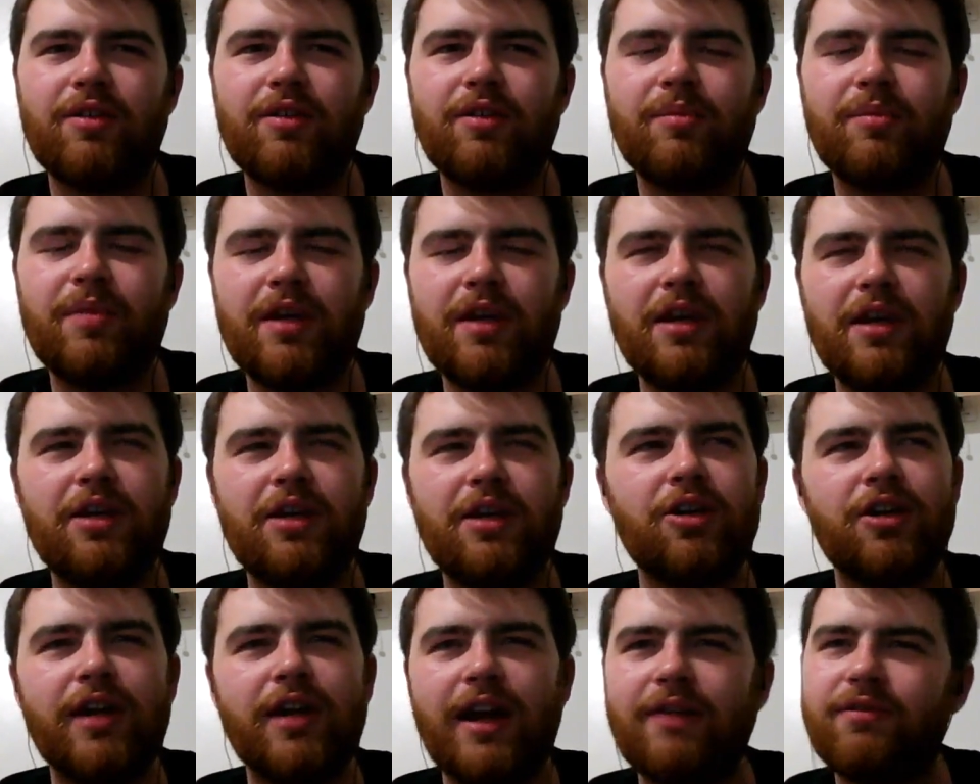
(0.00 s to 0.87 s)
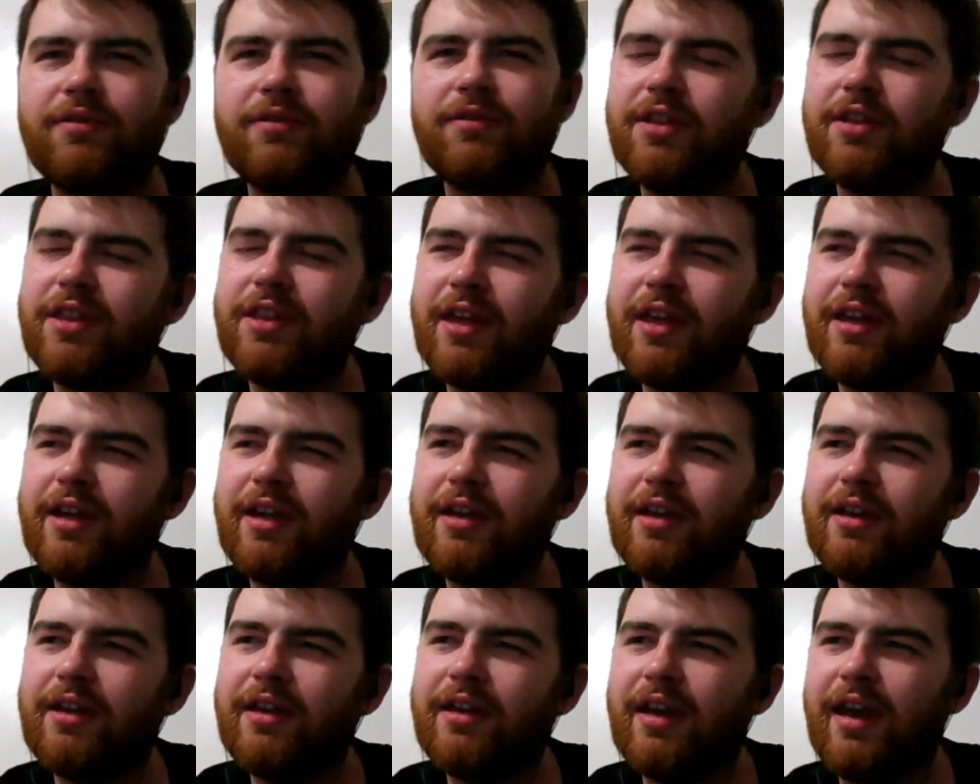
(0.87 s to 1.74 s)
be good at
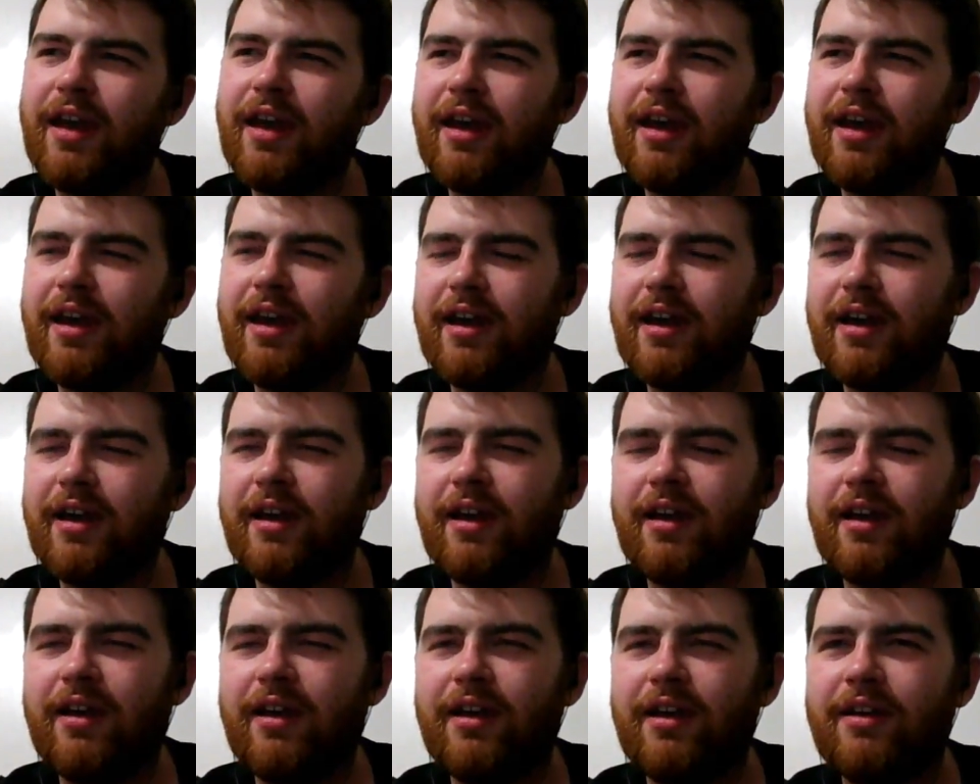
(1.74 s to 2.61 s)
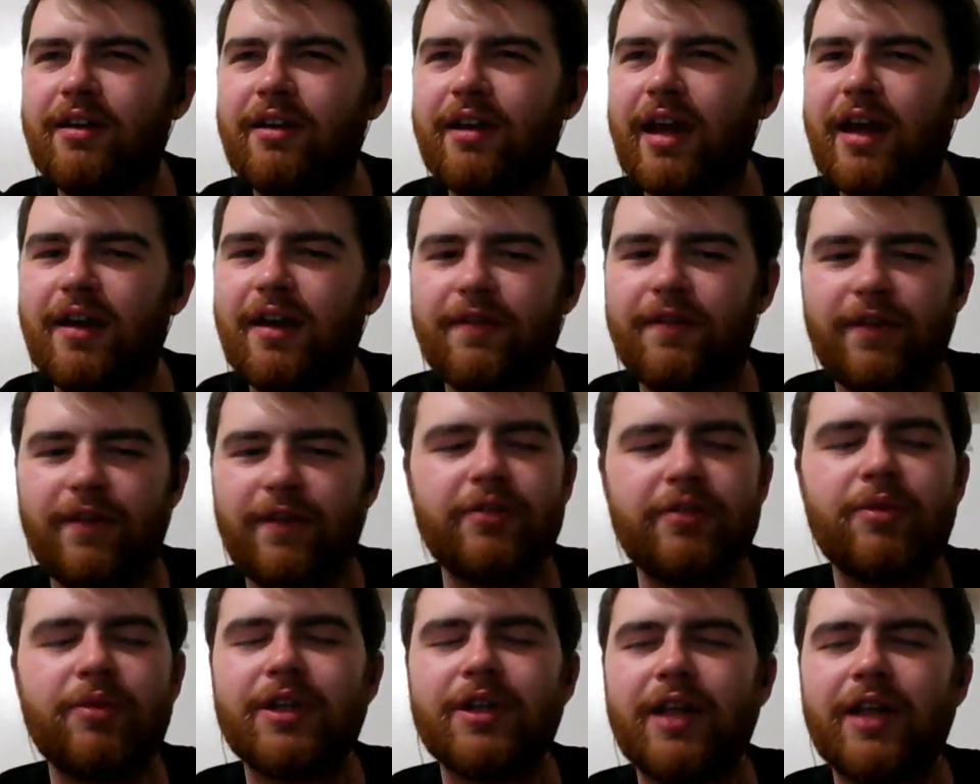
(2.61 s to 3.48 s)
everything and to have
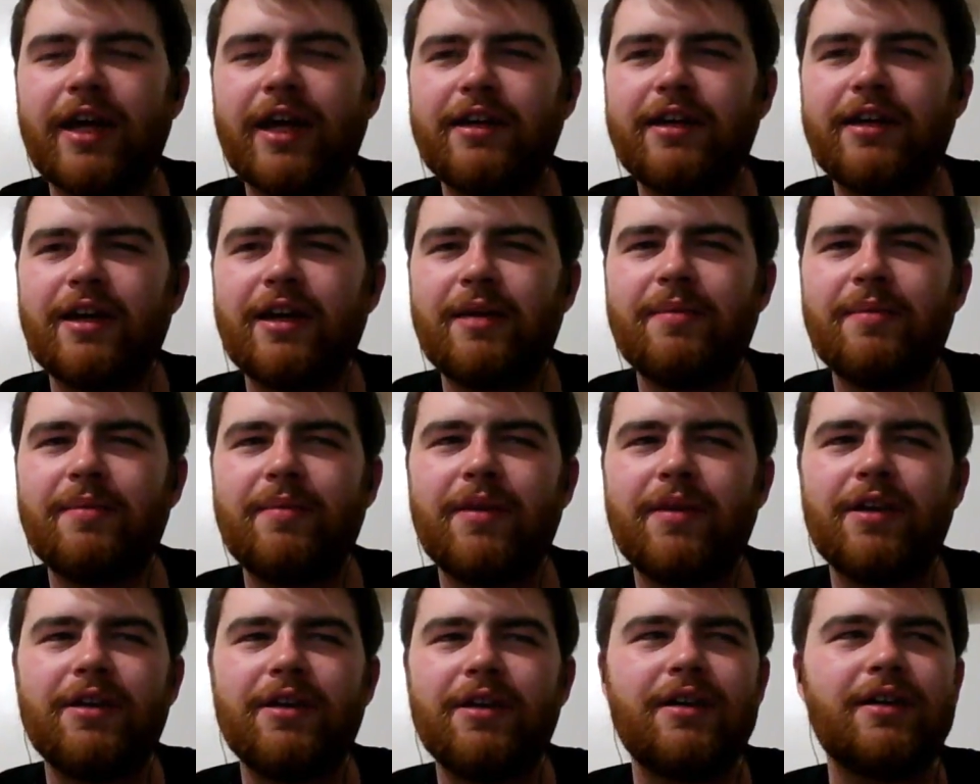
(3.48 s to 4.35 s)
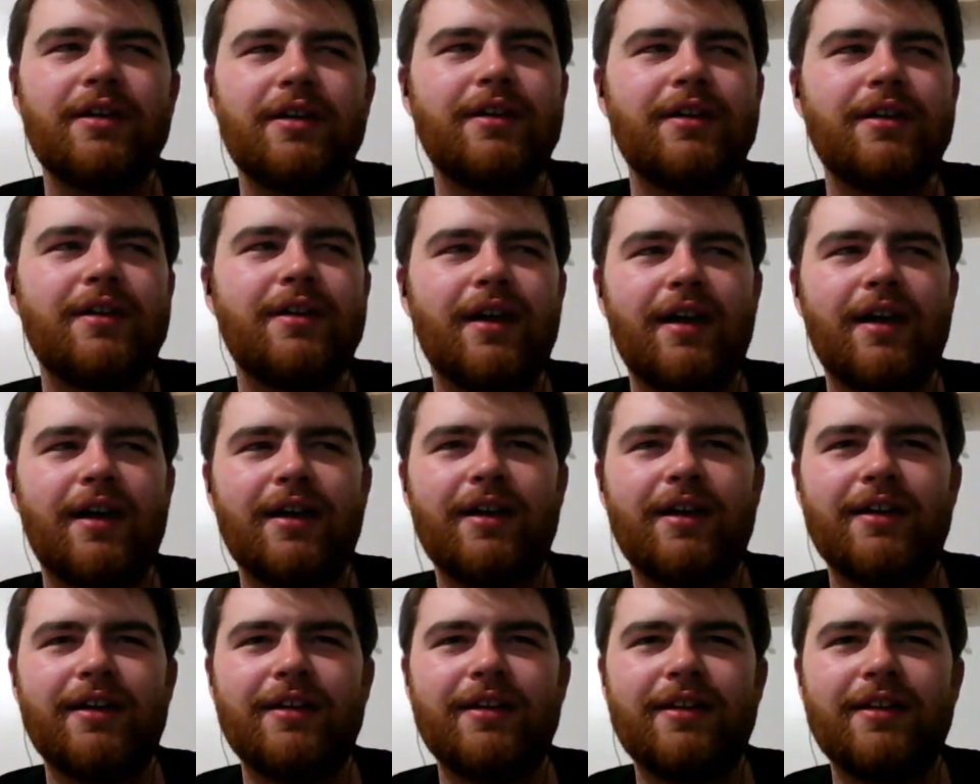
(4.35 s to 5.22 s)
everyone like them.
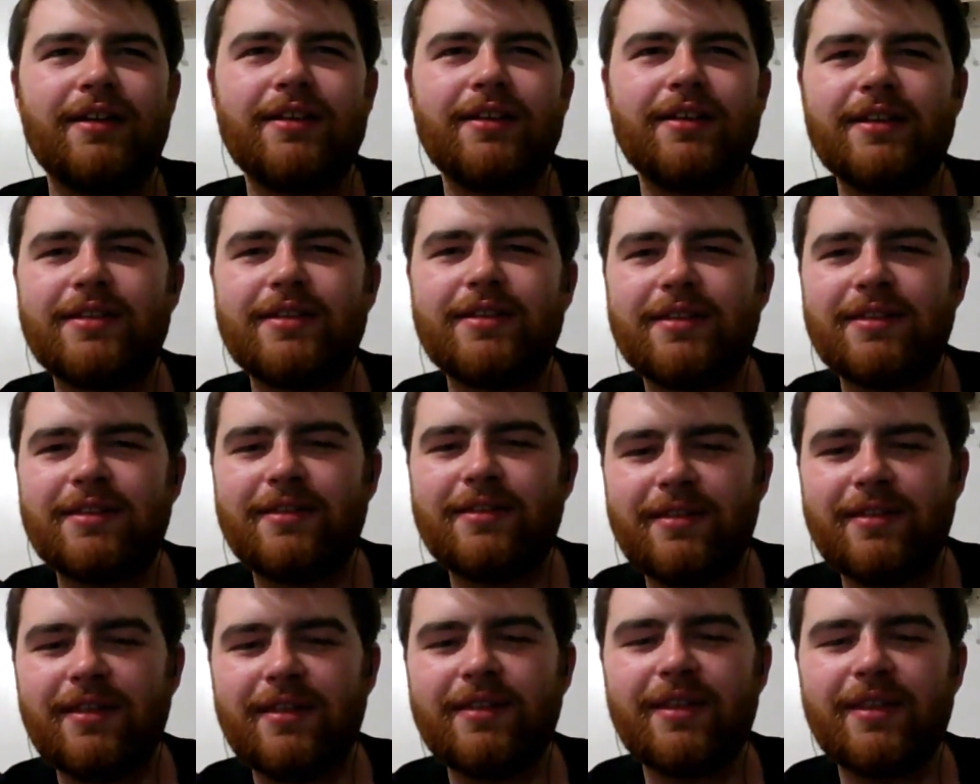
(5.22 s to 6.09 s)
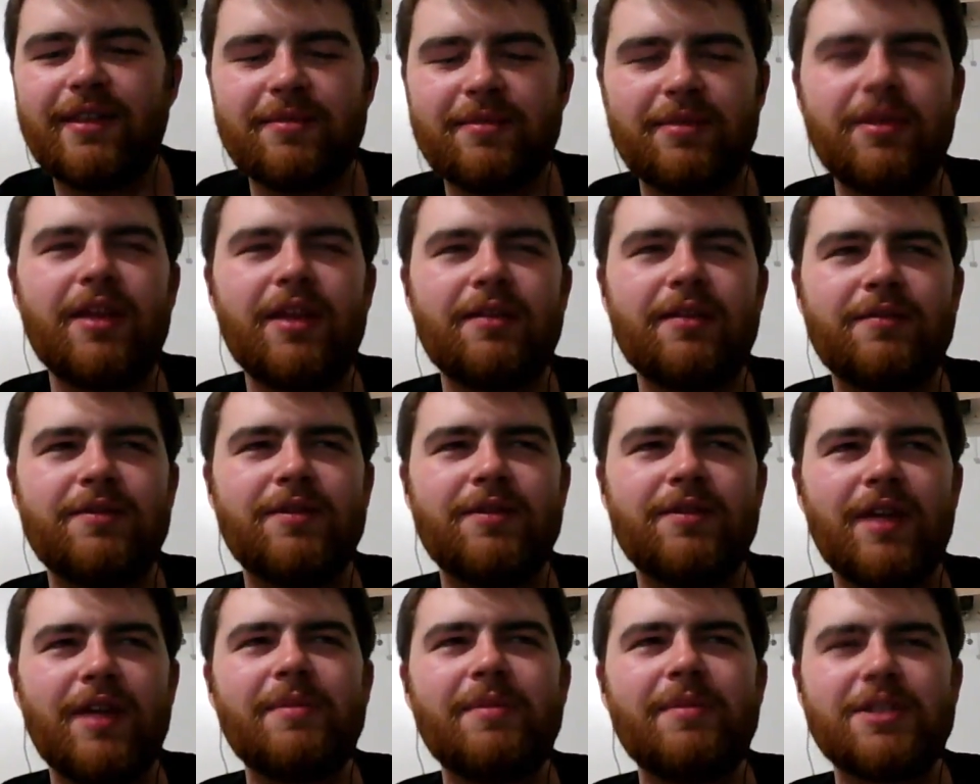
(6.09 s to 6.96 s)

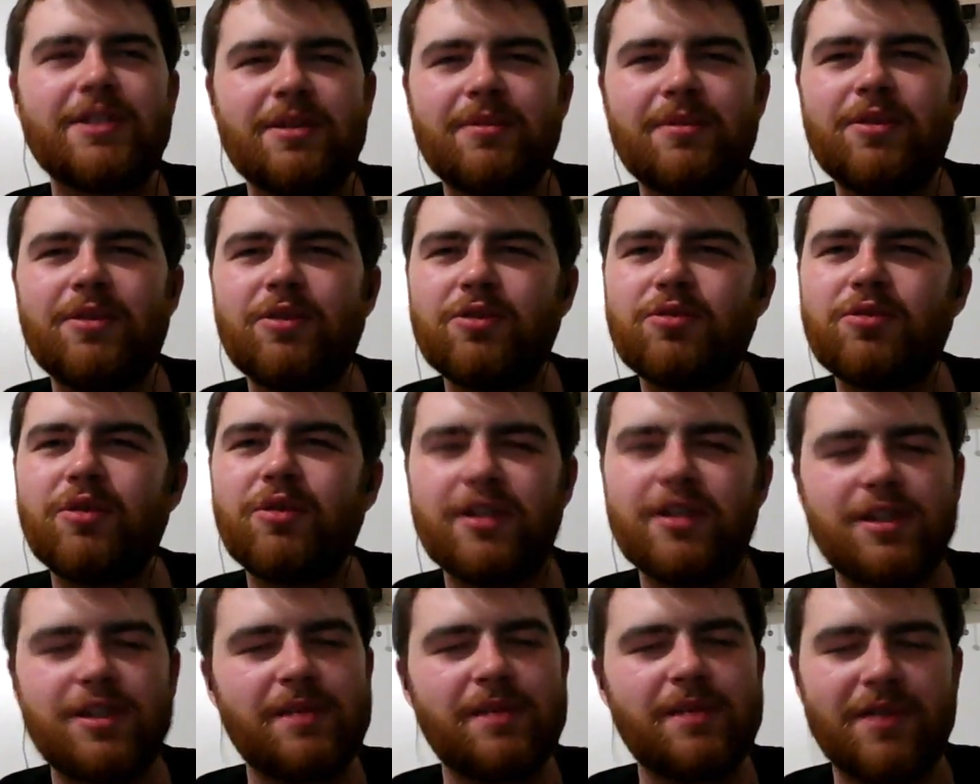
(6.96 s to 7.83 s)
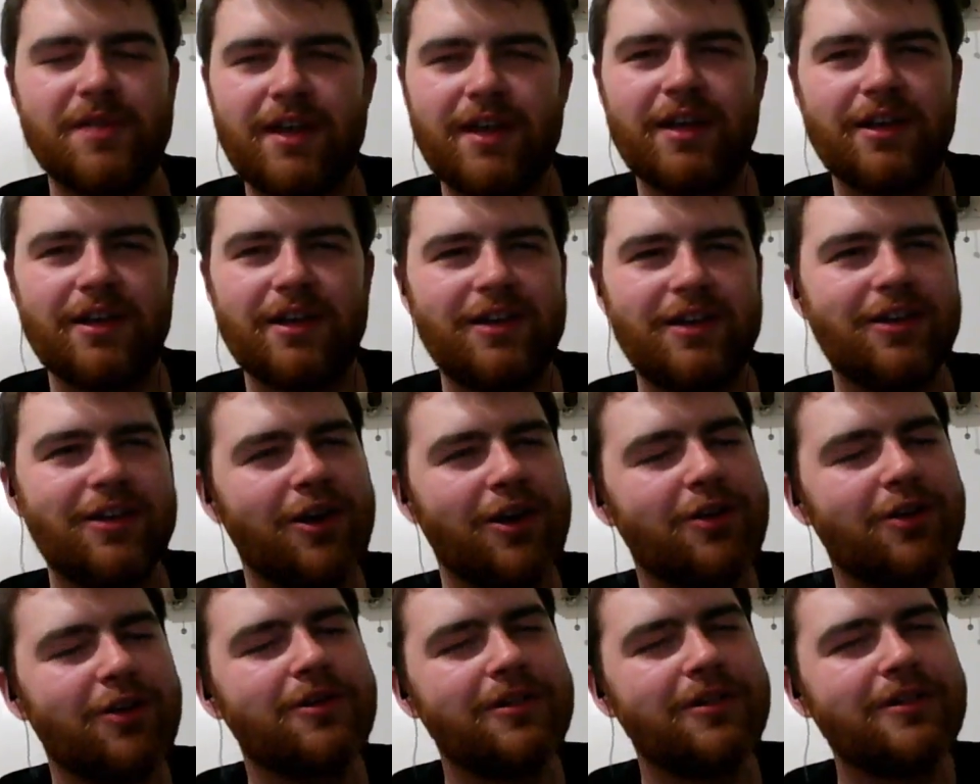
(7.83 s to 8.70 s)
That makes someone who's really sympathetic, you
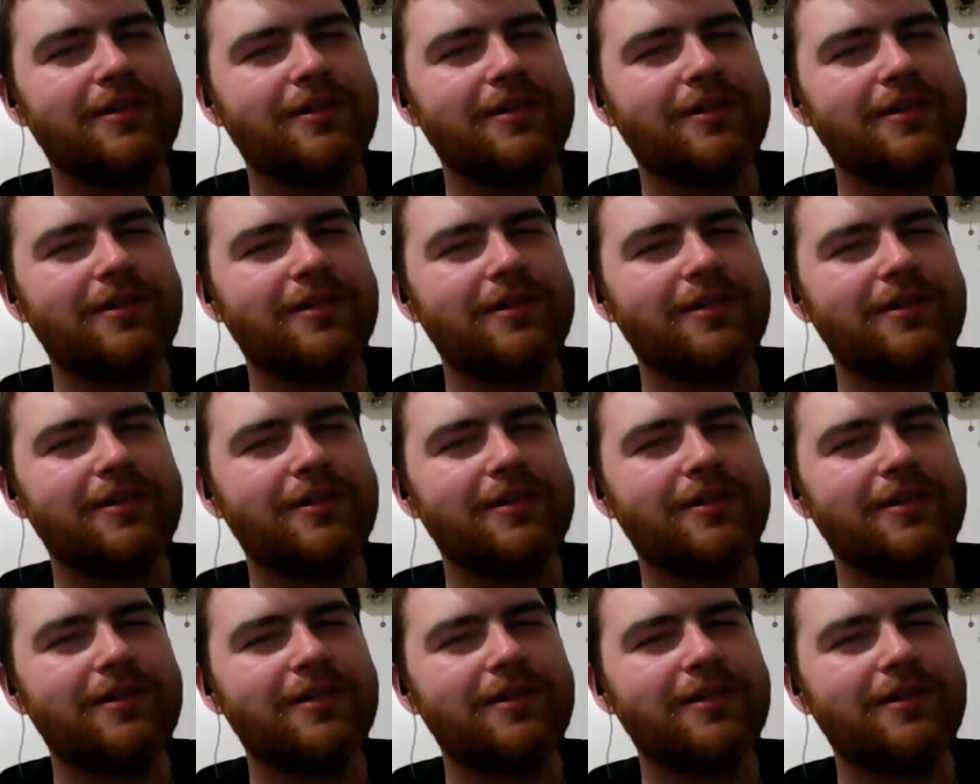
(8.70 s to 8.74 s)
know?